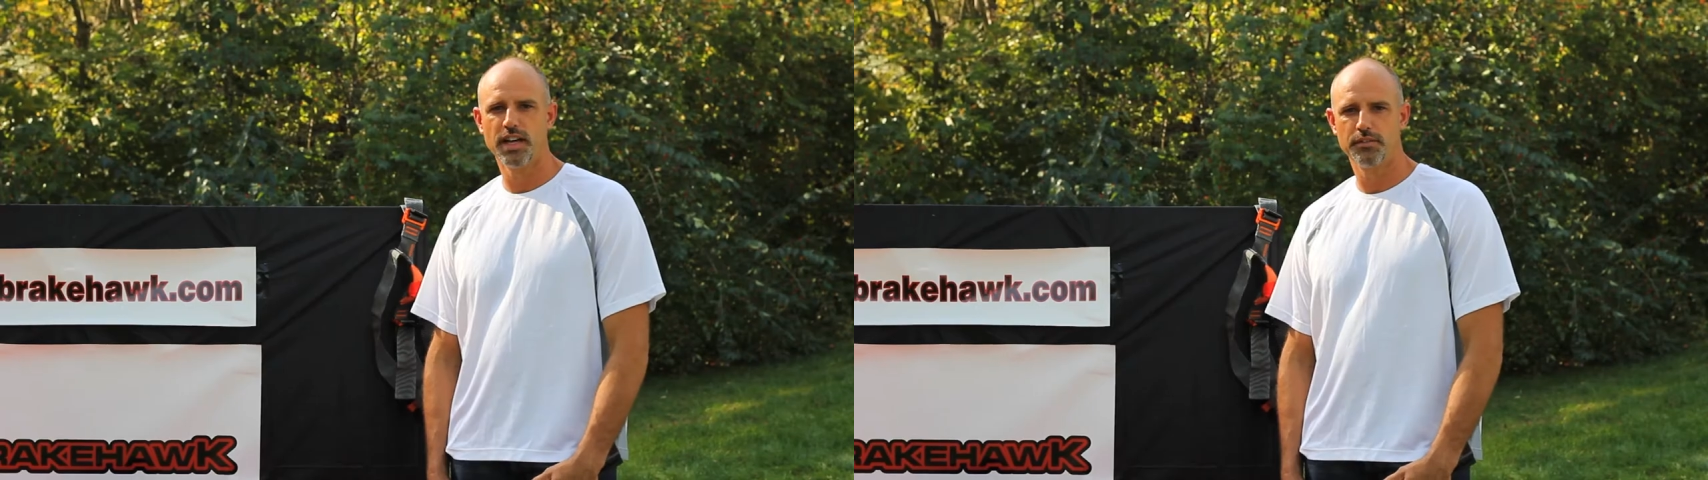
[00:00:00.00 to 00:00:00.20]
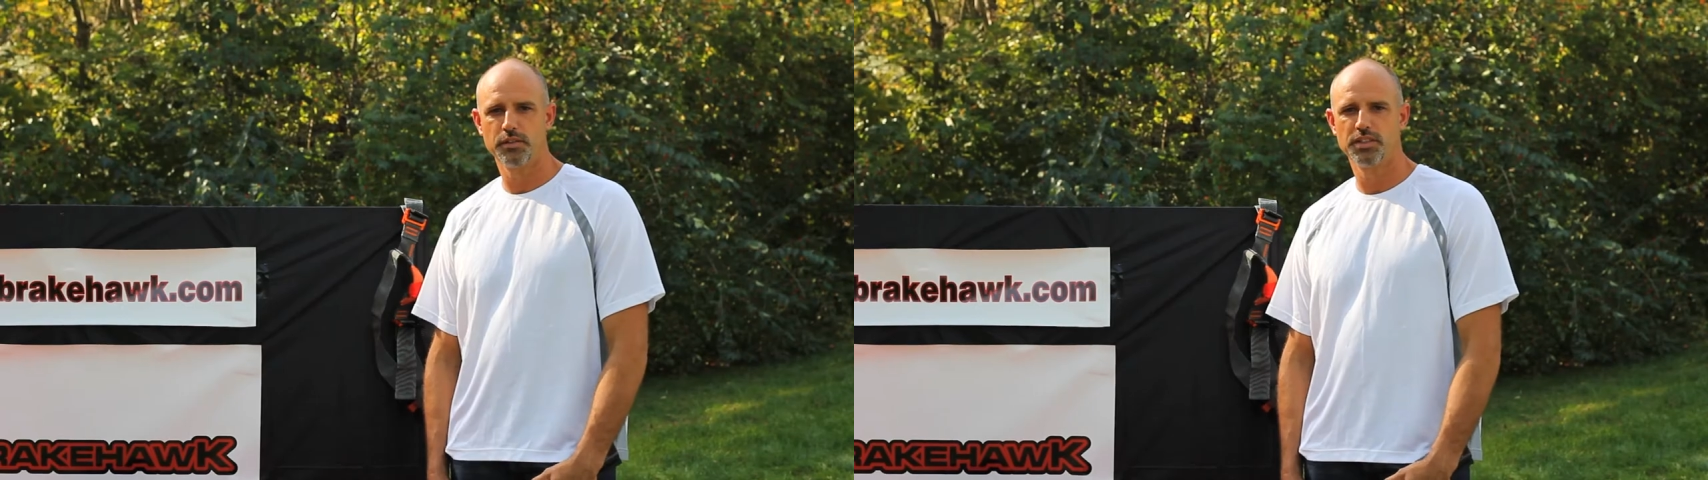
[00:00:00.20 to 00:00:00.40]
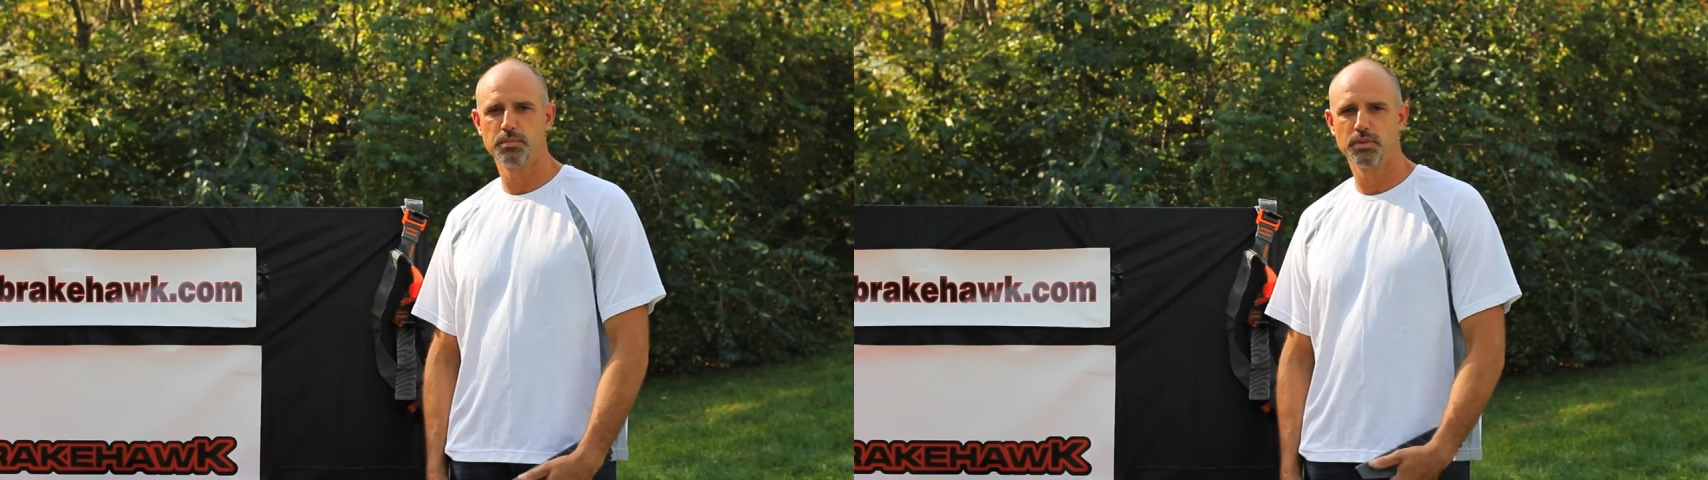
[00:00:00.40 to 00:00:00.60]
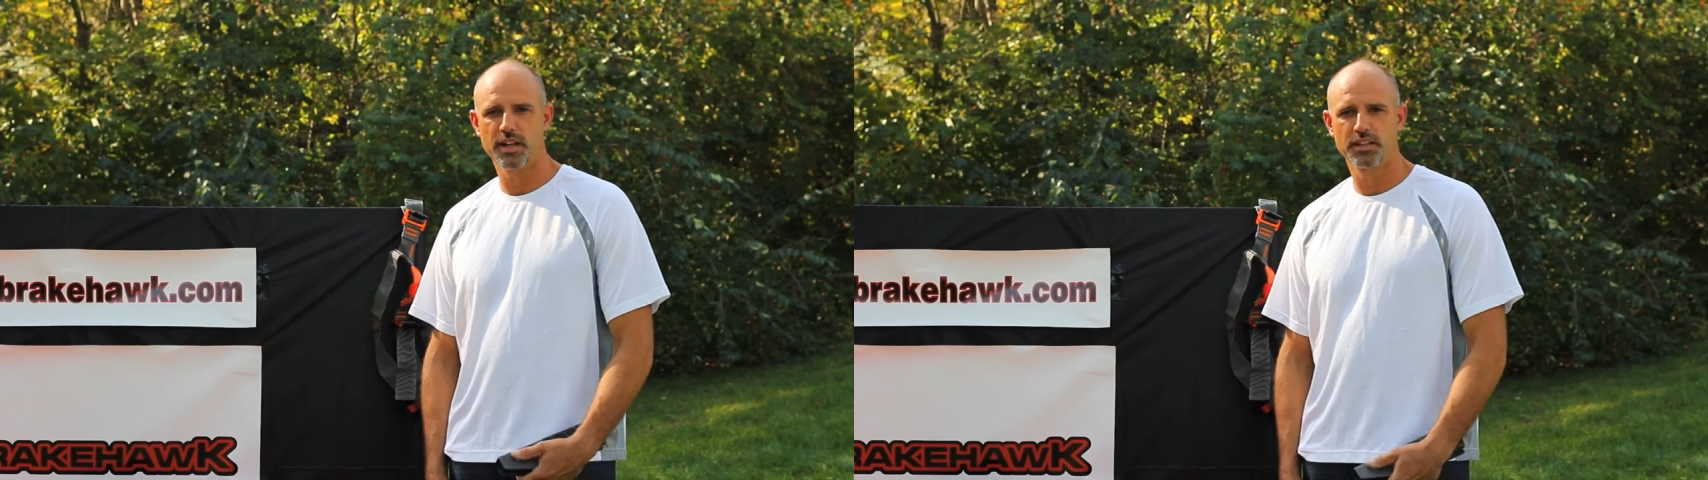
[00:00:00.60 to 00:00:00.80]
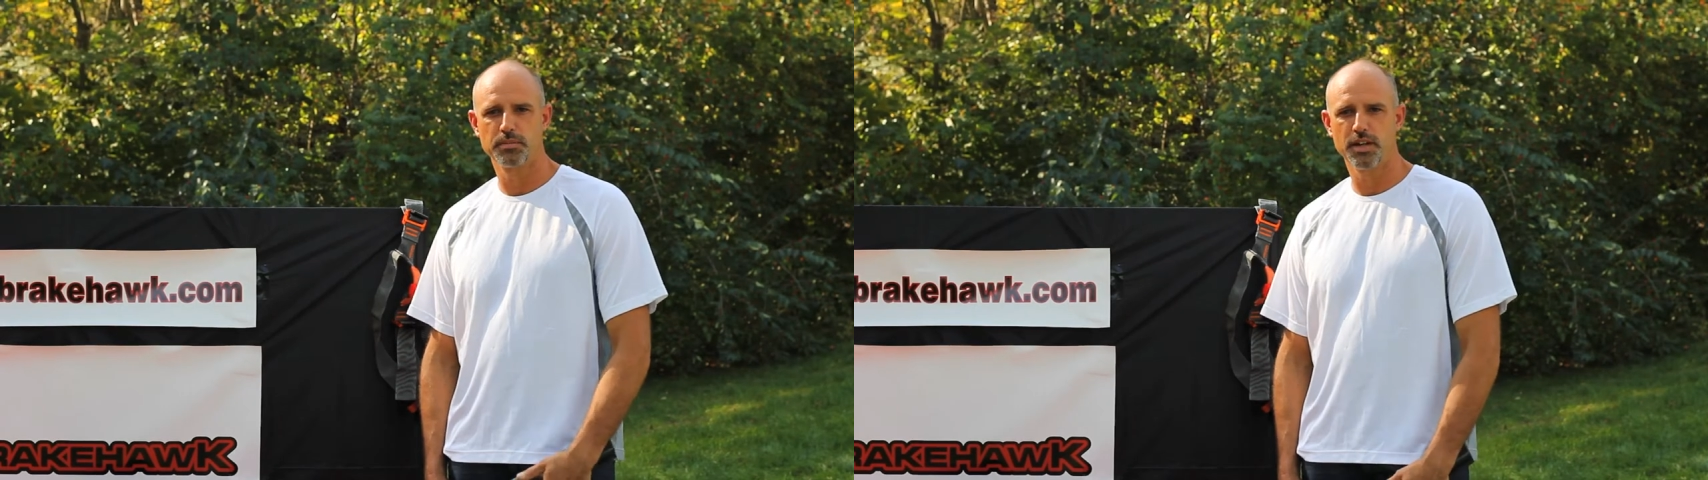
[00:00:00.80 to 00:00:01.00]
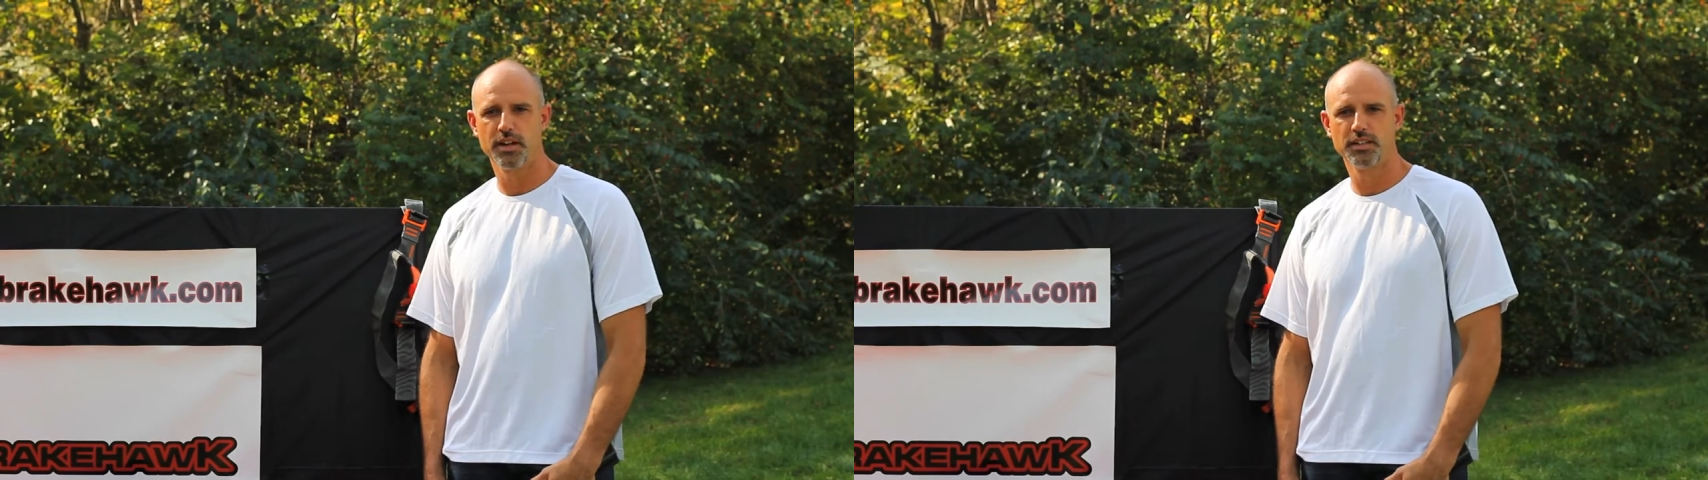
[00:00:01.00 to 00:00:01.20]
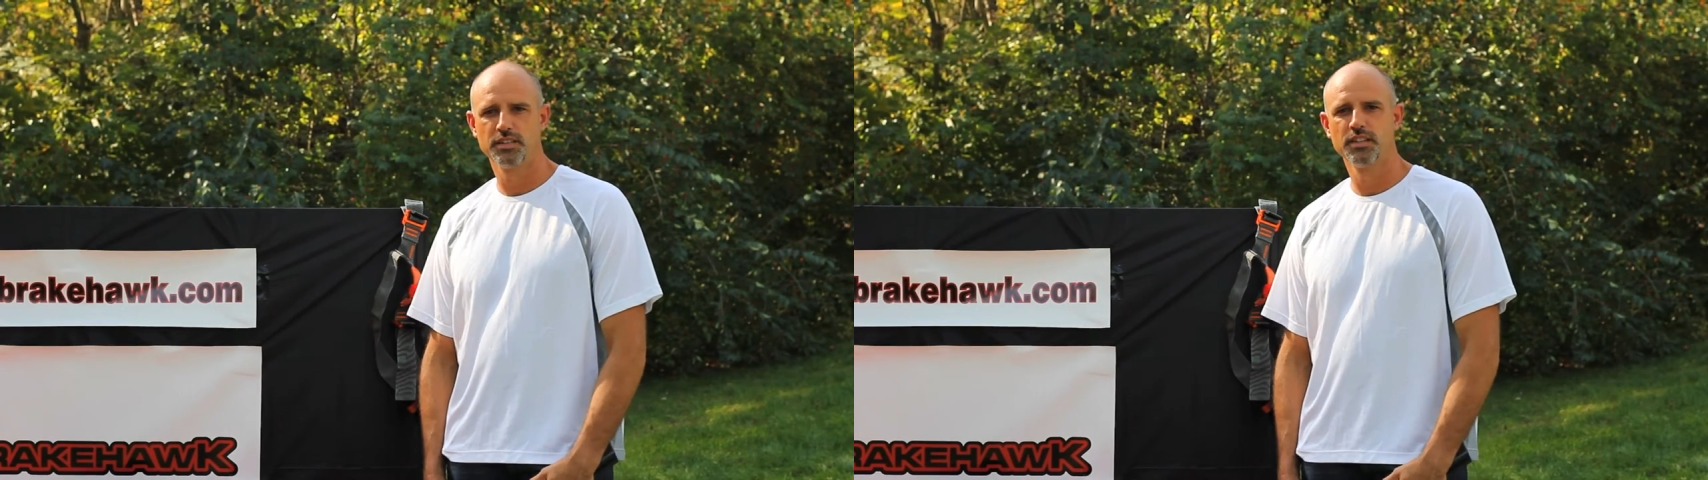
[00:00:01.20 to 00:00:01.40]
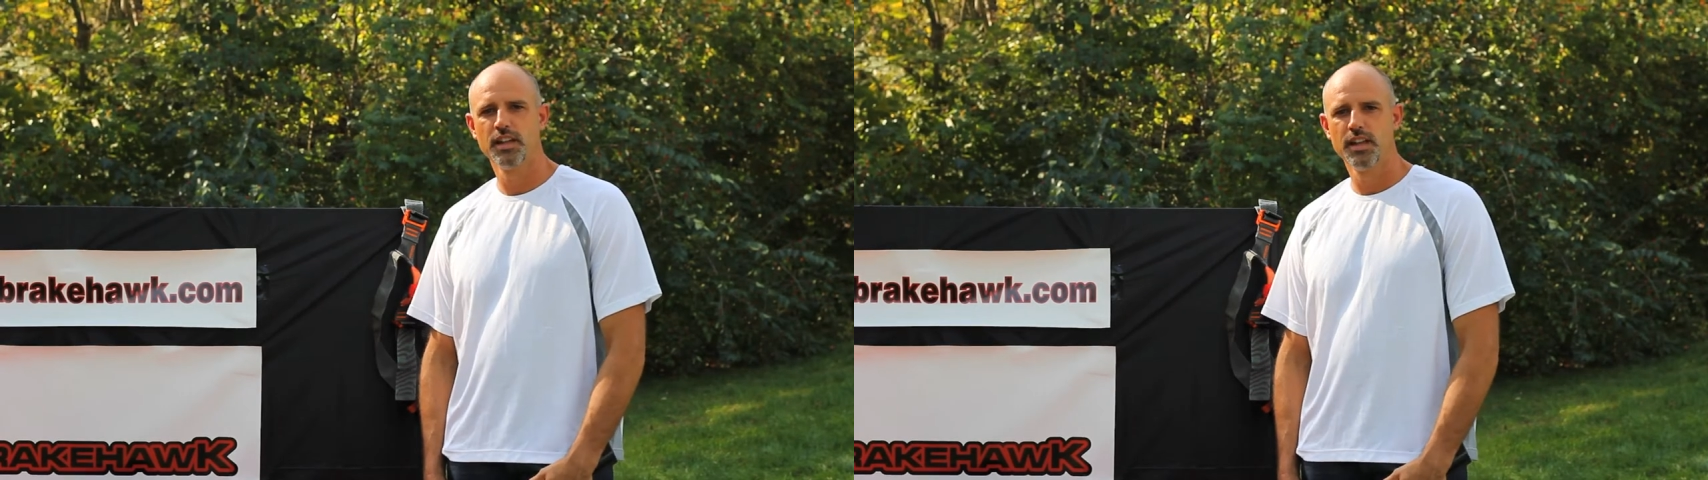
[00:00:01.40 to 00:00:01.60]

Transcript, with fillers: out of your zipline experience.